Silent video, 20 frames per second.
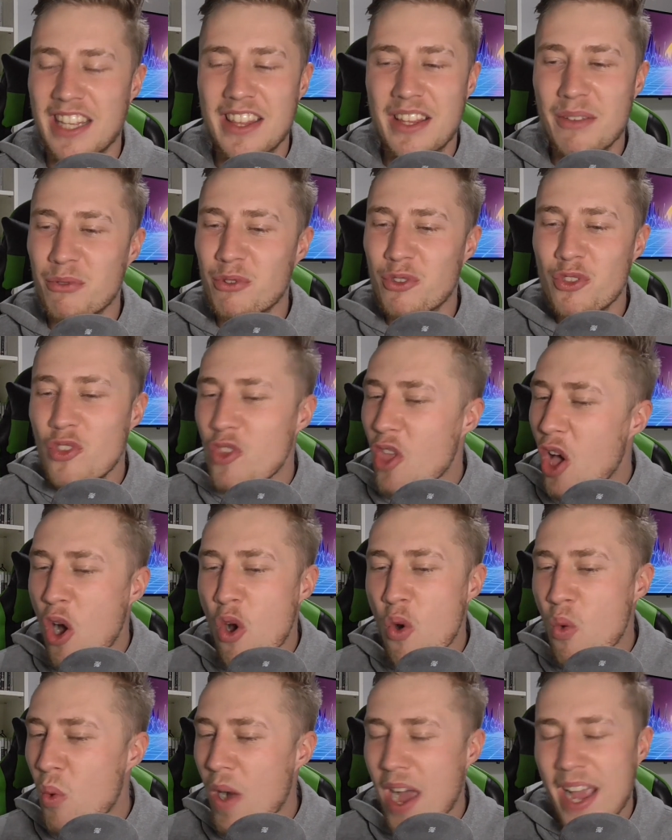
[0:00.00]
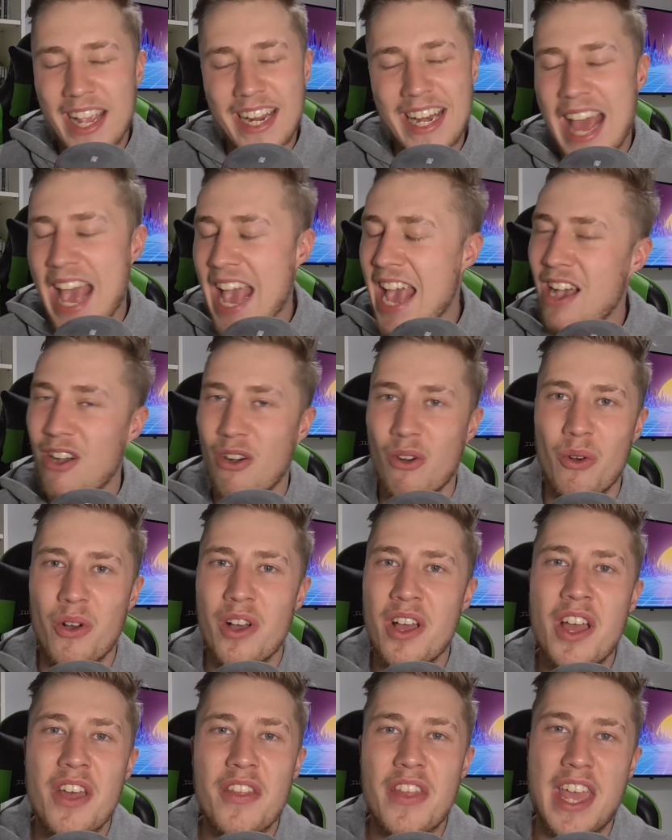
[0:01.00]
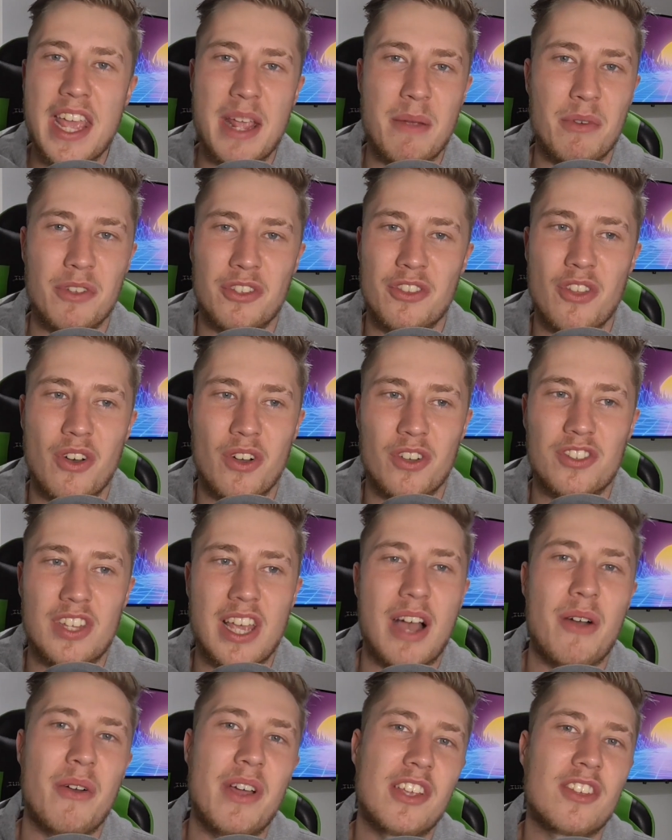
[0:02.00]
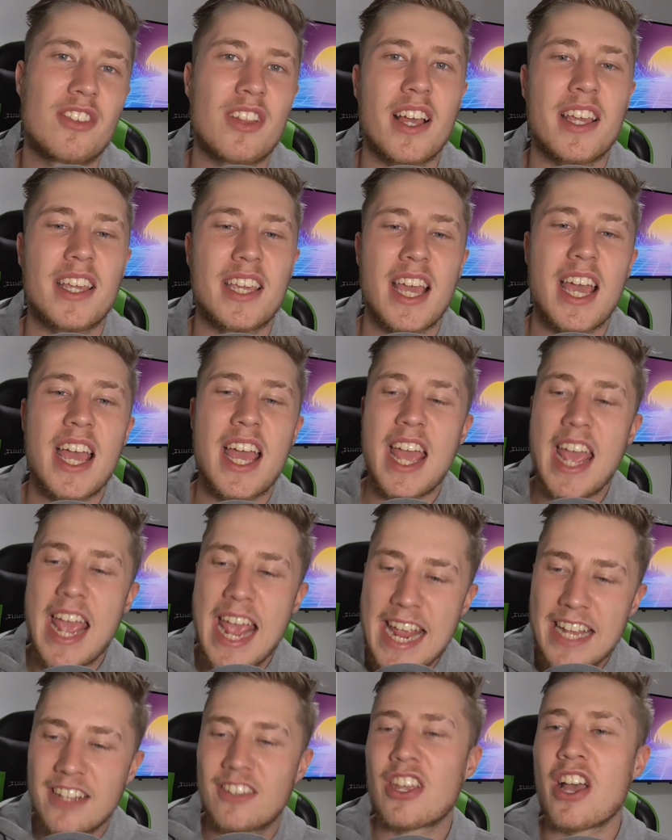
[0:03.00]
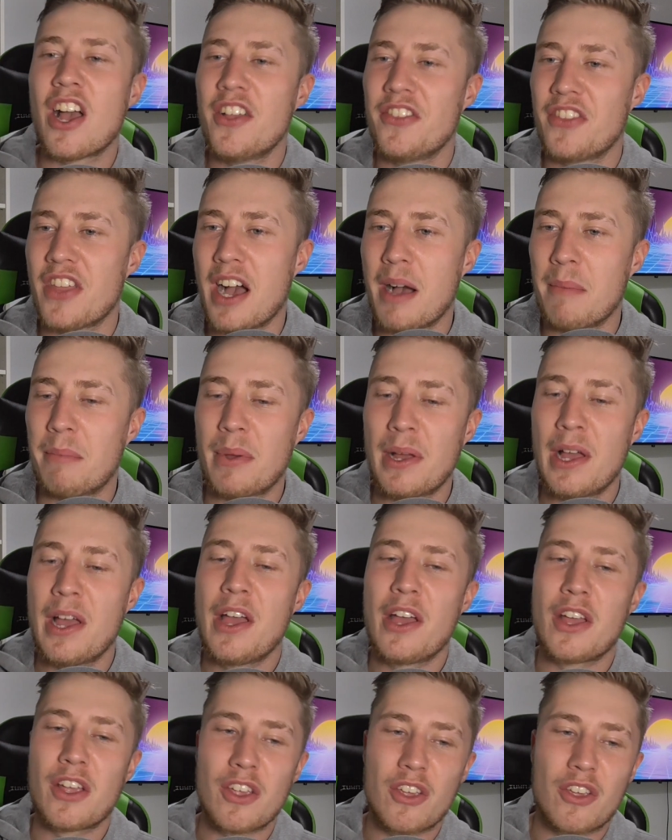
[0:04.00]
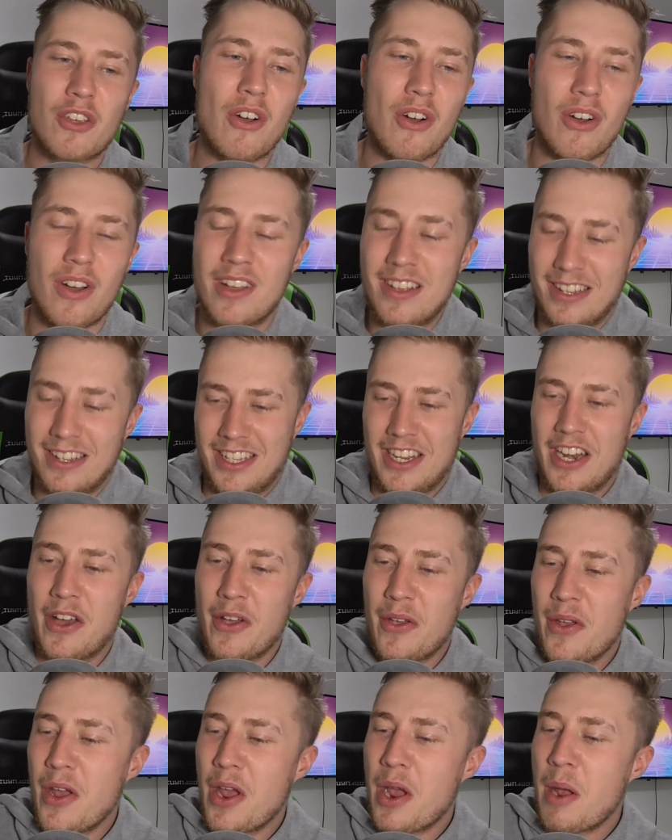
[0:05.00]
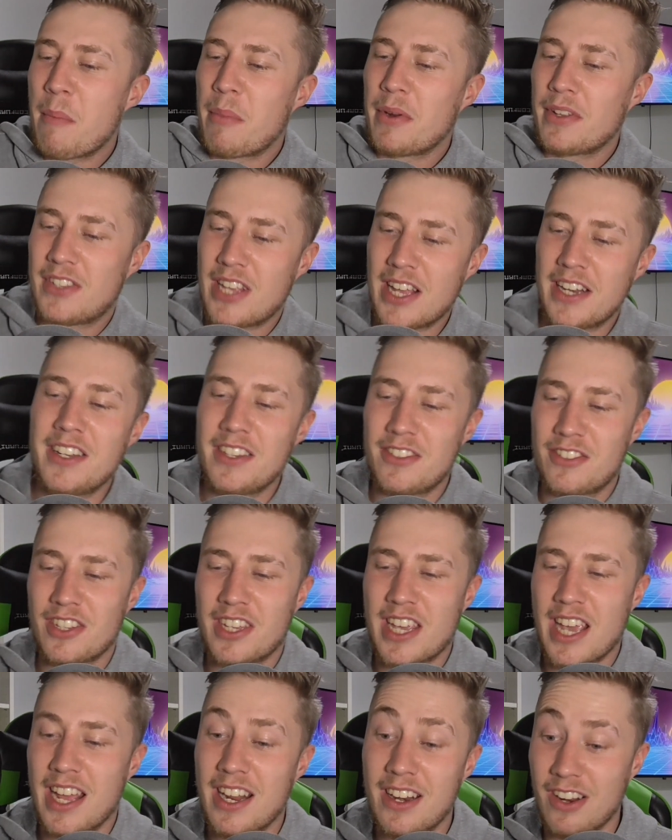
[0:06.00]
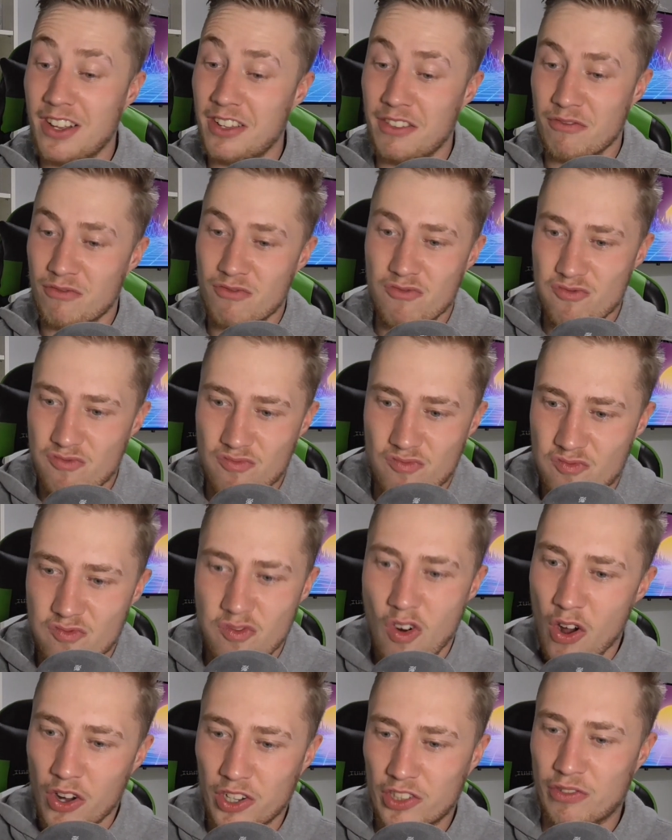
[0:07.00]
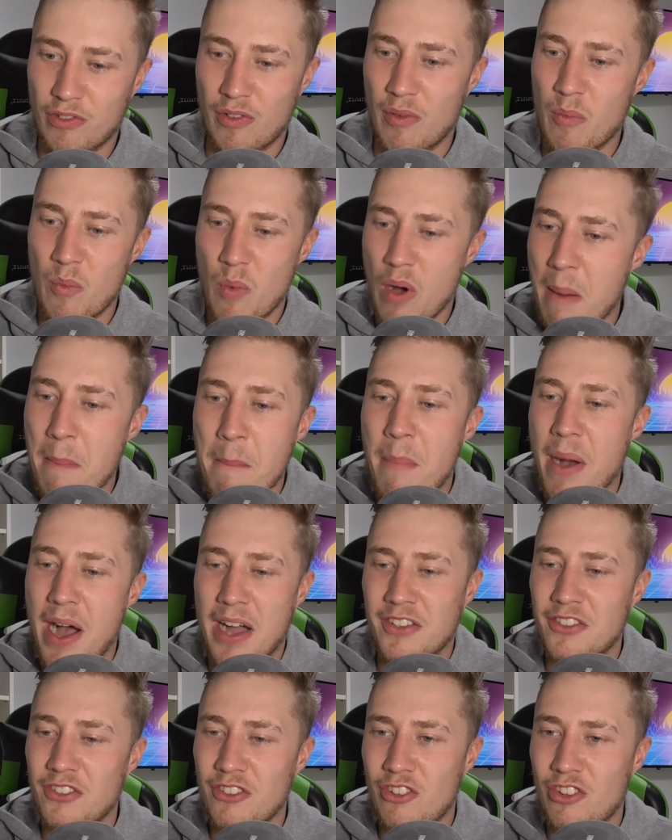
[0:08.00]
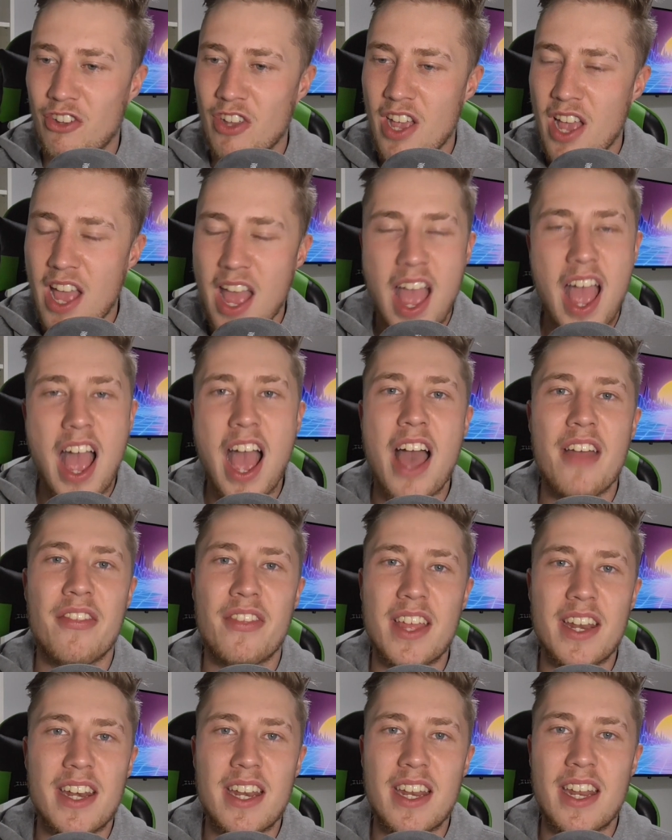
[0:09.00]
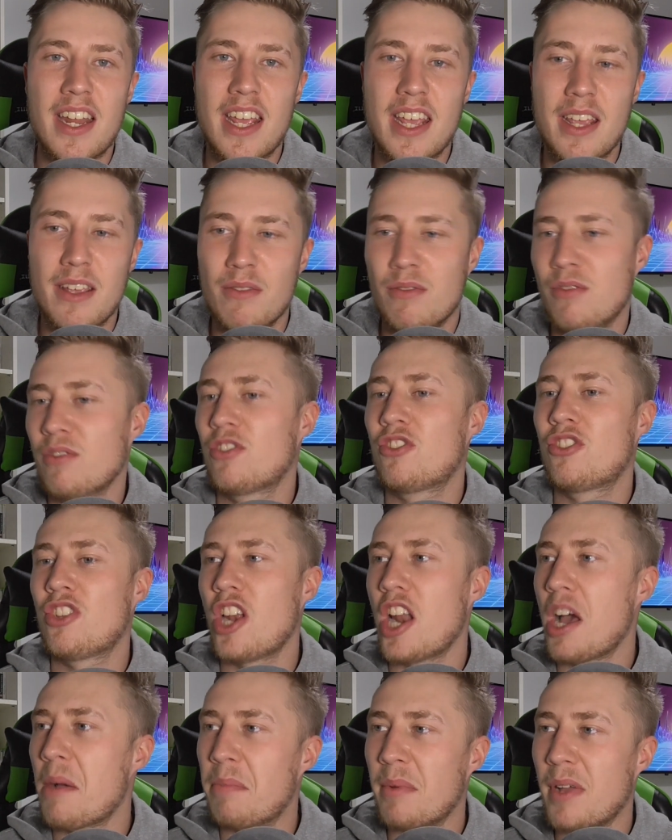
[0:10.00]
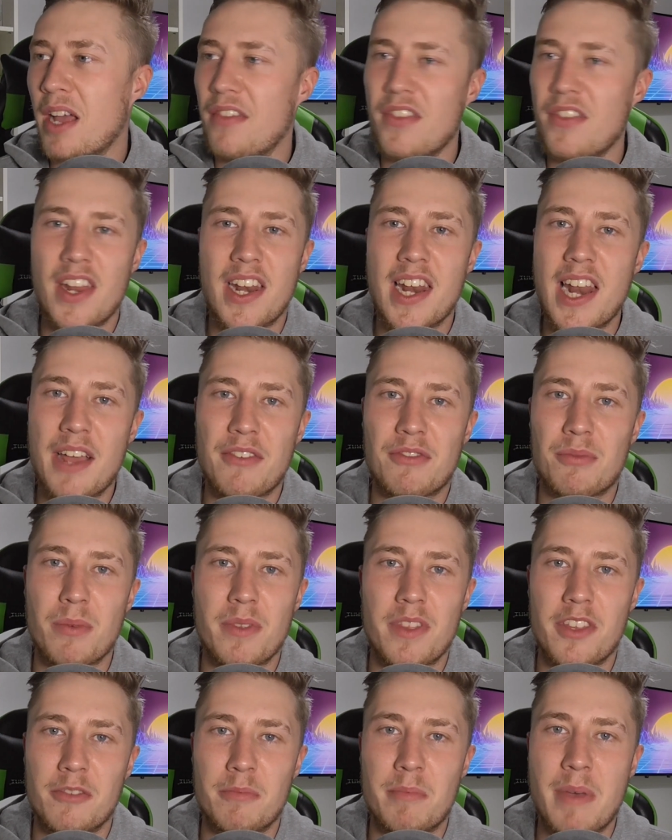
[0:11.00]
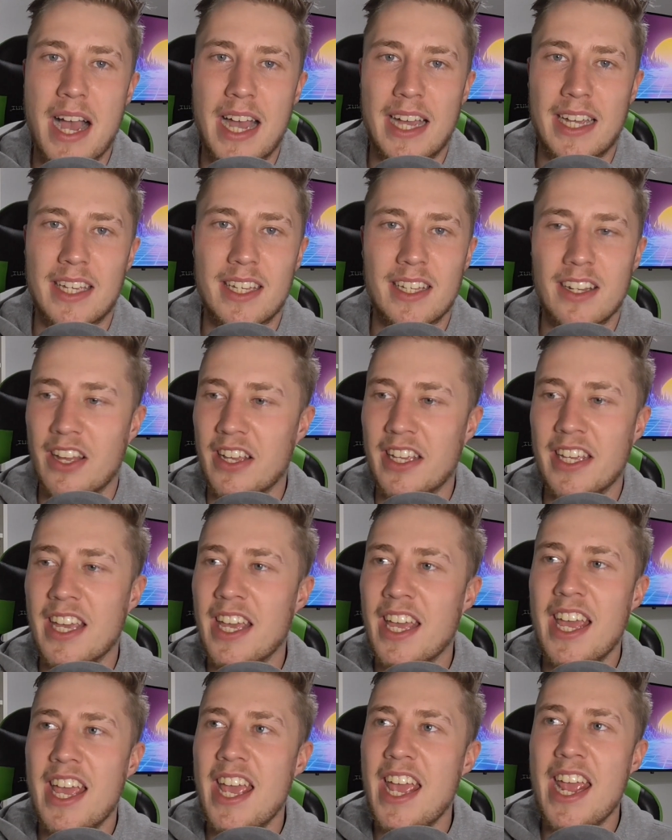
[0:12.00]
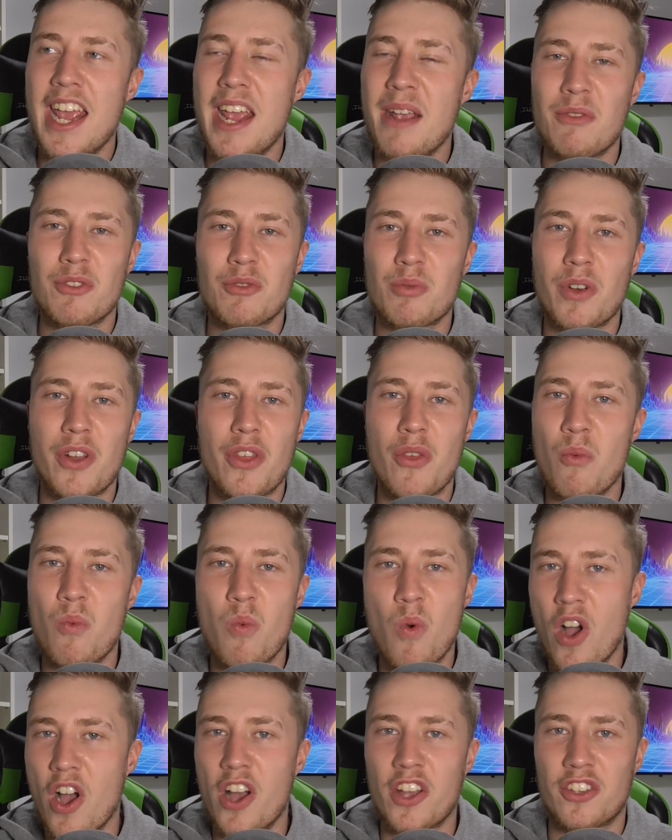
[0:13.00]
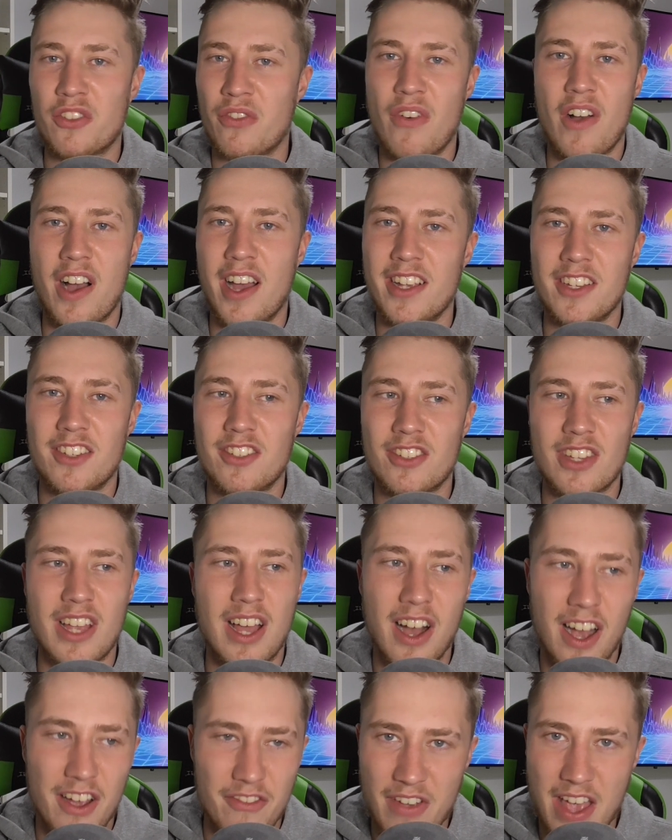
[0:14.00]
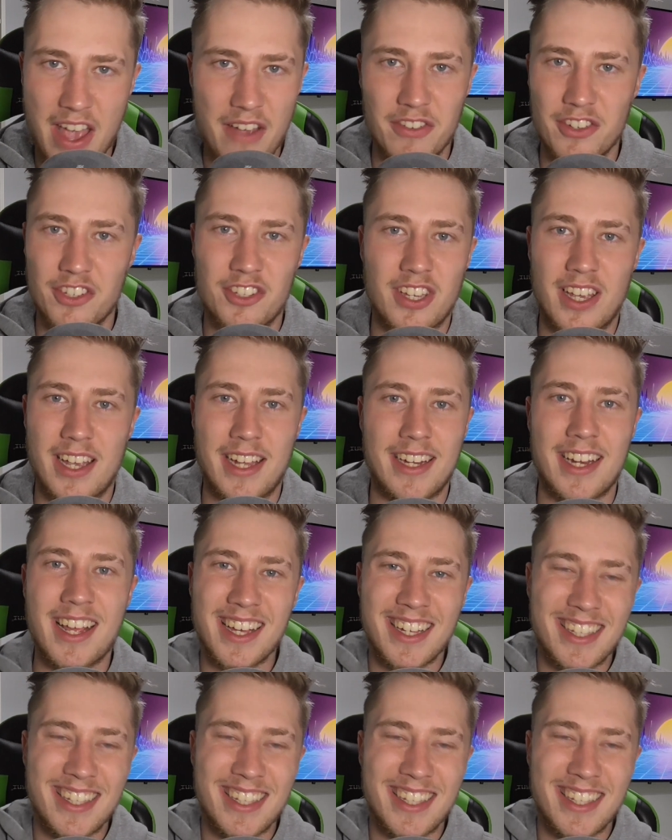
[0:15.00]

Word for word: There was no way in hell that he was knocked out. It's like he turned up got you know pretended to get like rocked from one punch and then he stood up and then left with his bag like it was one of the worst fights i've ever seen